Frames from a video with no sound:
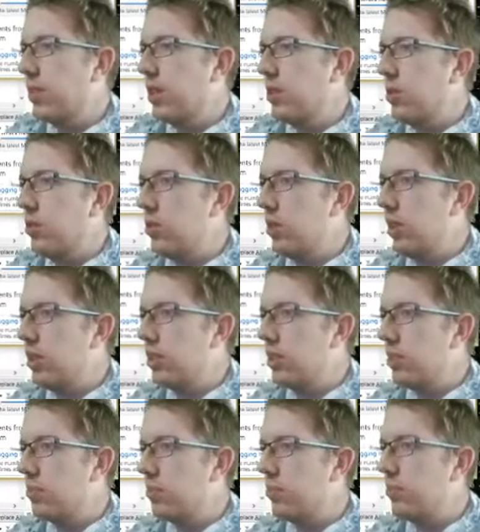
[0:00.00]
So it usually has
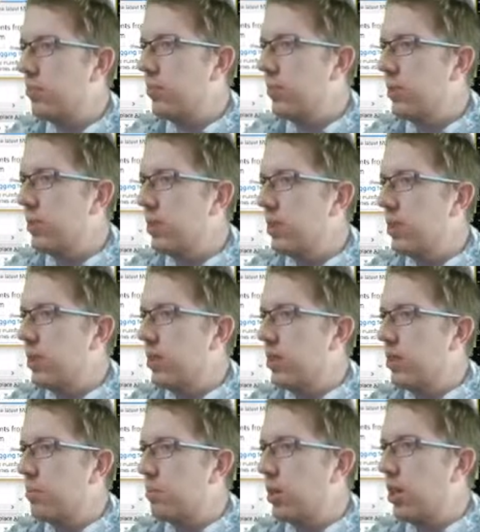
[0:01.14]
the
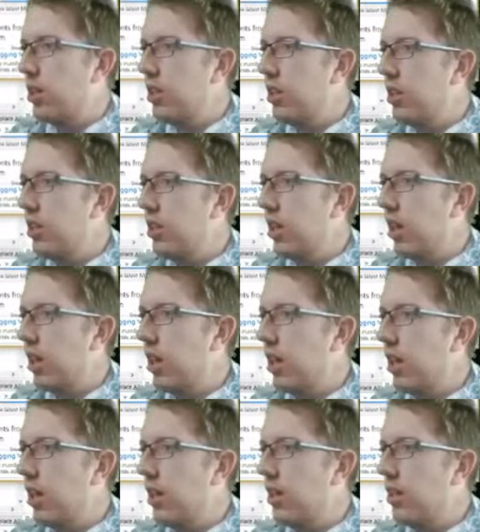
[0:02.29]
body, the
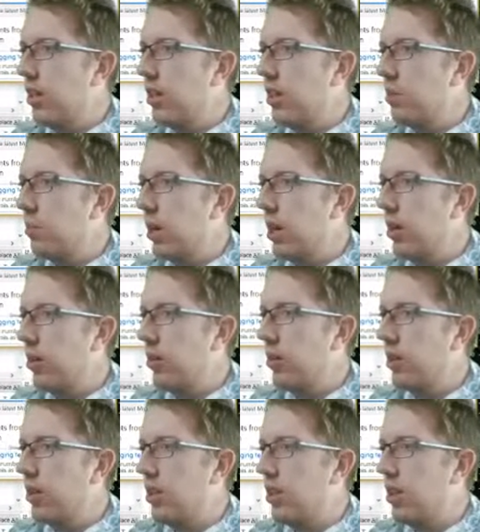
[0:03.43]
eye, the mouth,
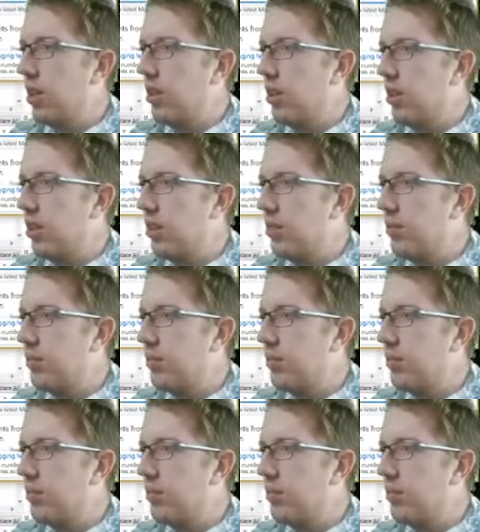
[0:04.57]
and the ID.